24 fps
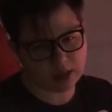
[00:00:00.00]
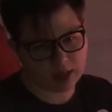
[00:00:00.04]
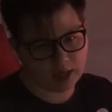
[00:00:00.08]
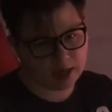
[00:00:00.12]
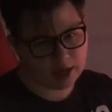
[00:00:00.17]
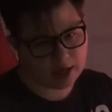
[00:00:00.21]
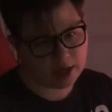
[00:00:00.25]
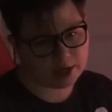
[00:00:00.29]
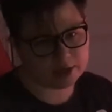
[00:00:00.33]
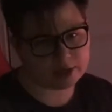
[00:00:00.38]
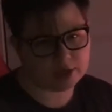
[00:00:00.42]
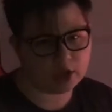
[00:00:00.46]

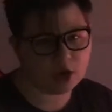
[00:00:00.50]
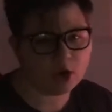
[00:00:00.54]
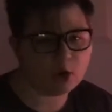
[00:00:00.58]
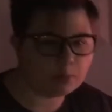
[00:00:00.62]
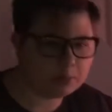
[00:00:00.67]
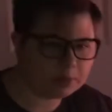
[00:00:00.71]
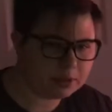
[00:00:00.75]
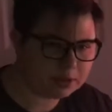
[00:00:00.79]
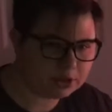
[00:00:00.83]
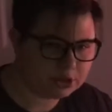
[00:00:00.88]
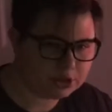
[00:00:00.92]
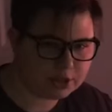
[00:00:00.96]
I know,
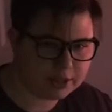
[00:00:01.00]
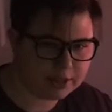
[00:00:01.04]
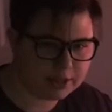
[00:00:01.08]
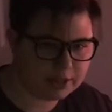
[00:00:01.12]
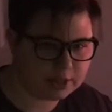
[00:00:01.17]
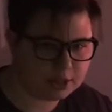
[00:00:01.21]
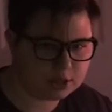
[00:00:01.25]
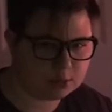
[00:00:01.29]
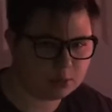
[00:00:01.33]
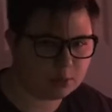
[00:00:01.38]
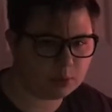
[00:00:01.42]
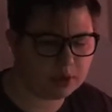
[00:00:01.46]
big
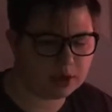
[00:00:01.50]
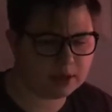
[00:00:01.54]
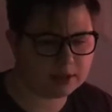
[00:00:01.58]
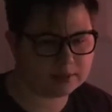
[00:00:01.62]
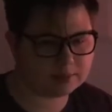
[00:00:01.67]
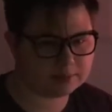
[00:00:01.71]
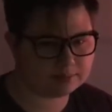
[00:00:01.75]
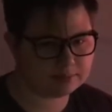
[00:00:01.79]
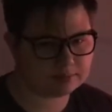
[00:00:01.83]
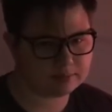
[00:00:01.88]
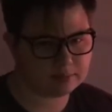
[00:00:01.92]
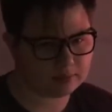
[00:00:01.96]
change, but
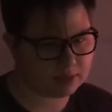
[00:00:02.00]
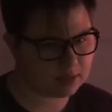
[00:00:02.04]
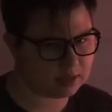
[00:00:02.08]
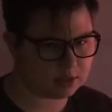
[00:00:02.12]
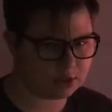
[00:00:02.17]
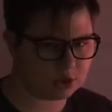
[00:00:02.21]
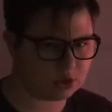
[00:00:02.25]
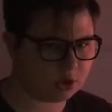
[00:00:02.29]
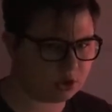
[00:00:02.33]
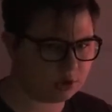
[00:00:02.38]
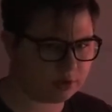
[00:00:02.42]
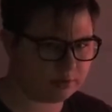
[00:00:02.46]
it's
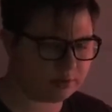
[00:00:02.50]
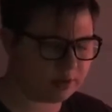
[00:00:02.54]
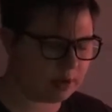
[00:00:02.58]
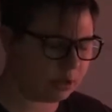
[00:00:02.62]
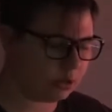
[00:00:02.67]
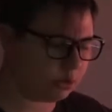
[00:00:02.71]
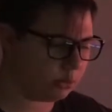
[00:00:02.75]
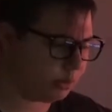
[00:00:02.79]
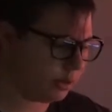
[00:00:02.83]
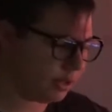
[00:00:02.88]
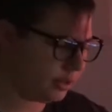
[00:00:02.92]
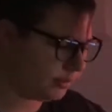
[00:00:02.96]
totally fine
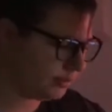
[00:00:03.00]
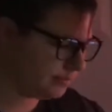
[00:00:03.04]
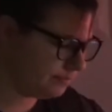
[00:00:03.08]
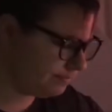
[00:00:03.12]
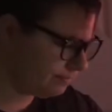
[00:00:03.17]
with me.